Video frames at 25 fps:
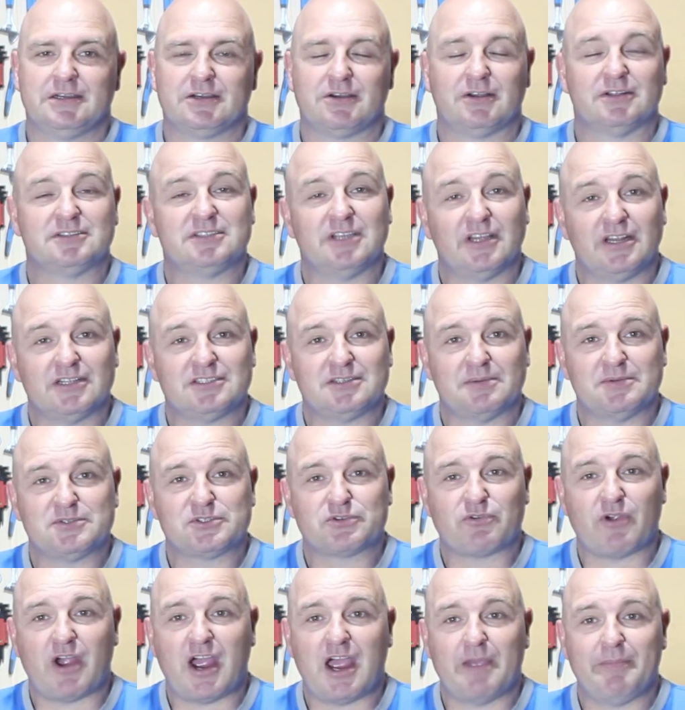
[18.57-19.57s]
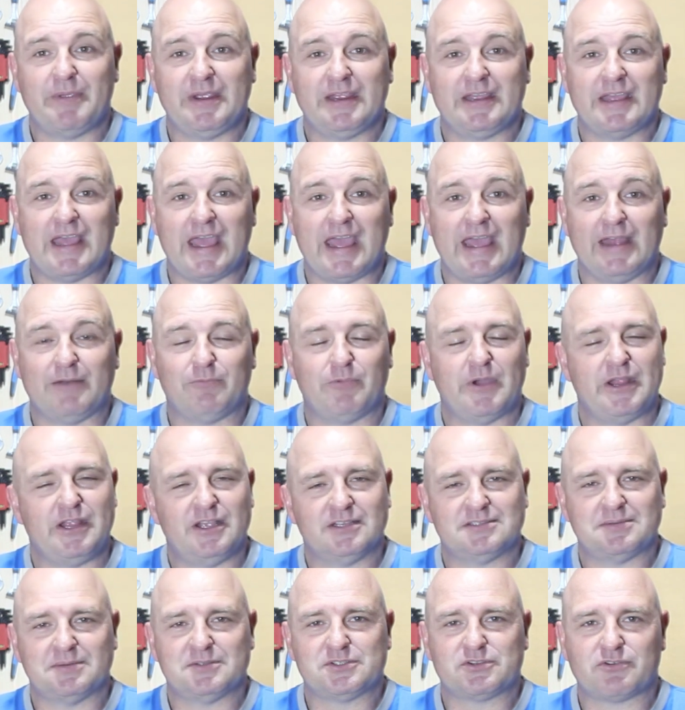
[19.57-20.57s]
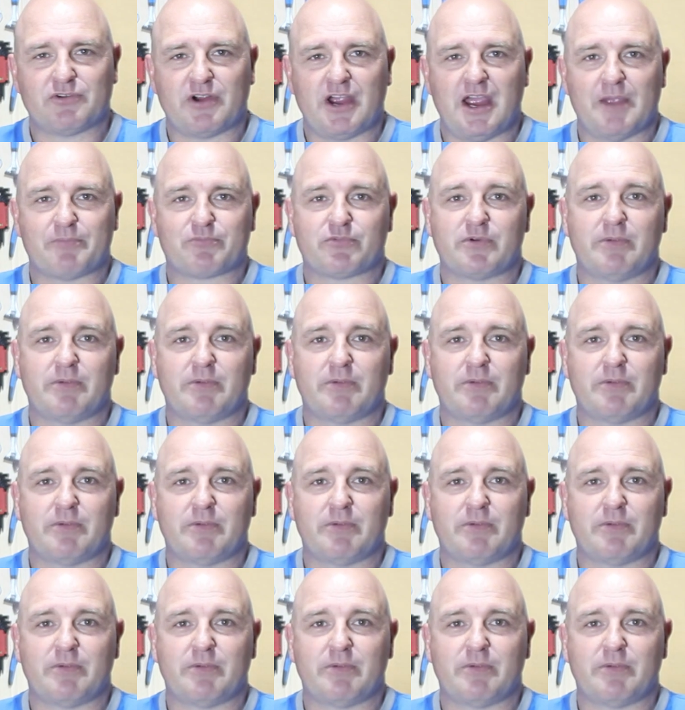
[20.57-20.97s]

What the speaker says: consider subscribing, and when you subscribe,